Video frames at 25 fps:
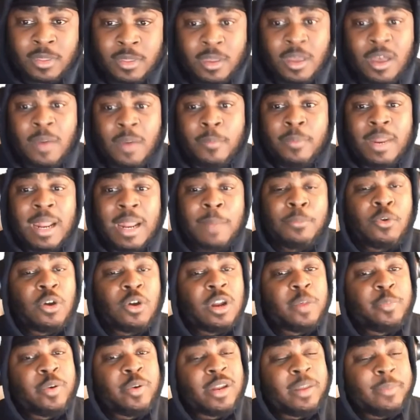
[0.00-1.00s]
But I'm going
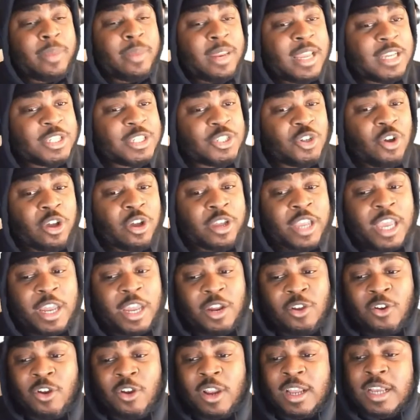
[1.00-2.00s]
to put him in that strong
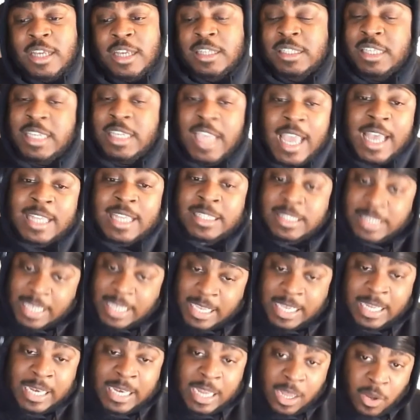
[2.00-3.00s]
category because he has
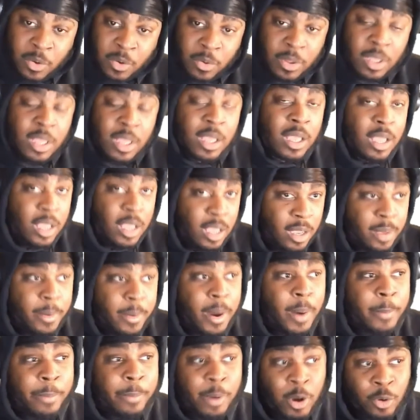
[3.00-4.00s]
taken out
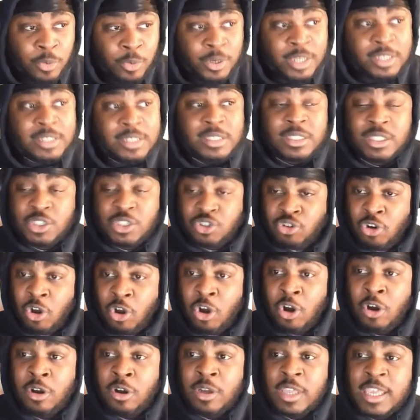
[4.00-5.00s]
opponents
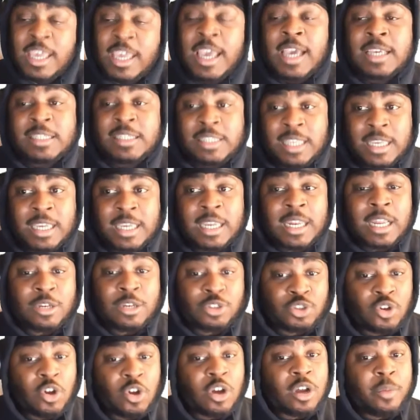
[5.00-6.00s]
strong. He has taken out
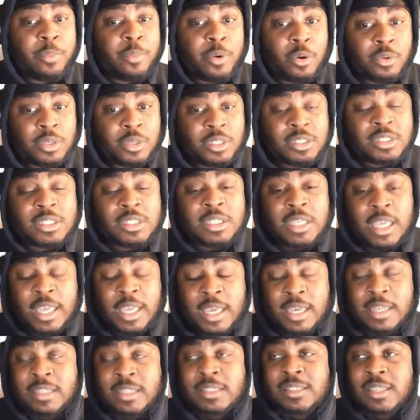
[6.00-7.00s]
strong opponents. He
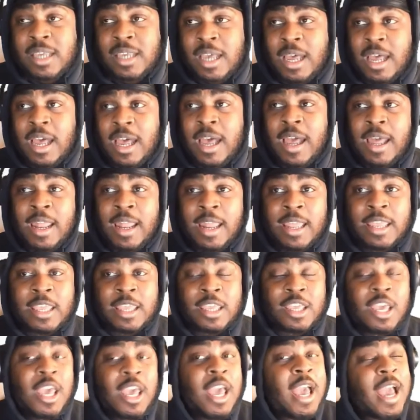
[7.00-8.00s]
has.
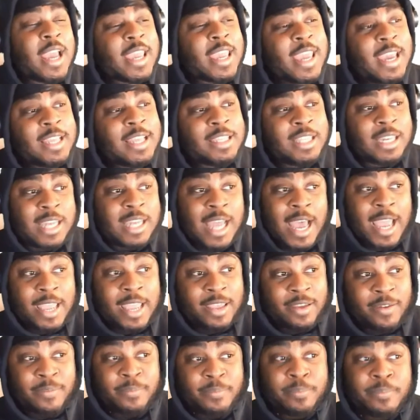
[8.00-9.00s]
I can't deny
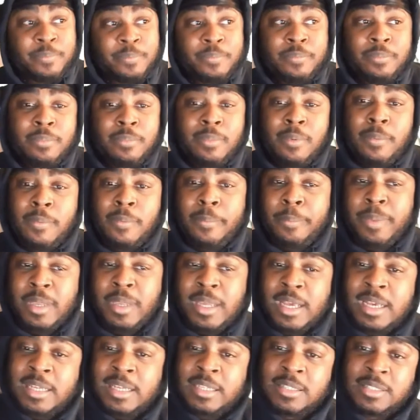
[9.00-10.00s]
him
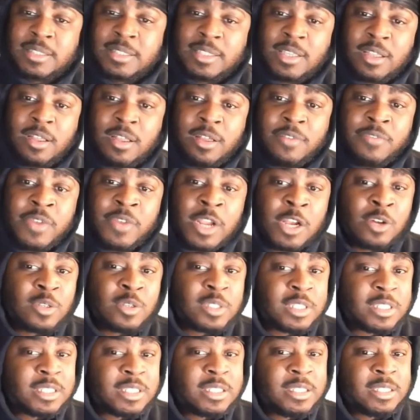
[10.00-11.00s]
because of Narrow
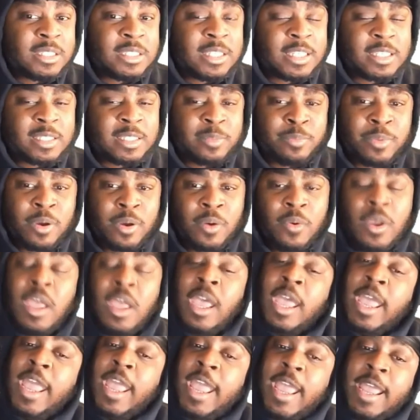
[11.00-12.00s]
66.
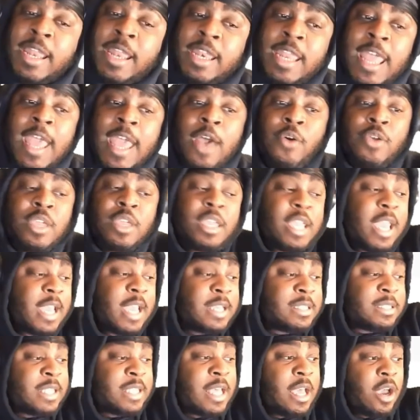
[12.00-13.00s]
And now he
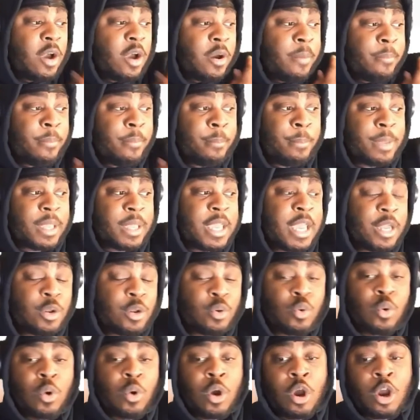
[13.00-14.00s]
has that
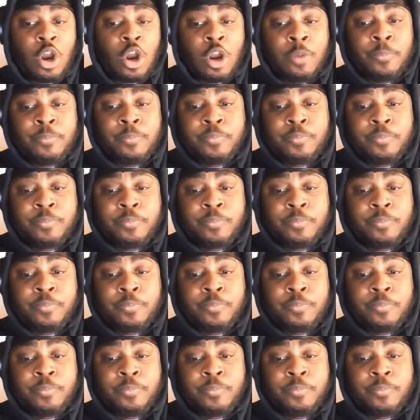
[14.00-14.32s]
mechanical arm.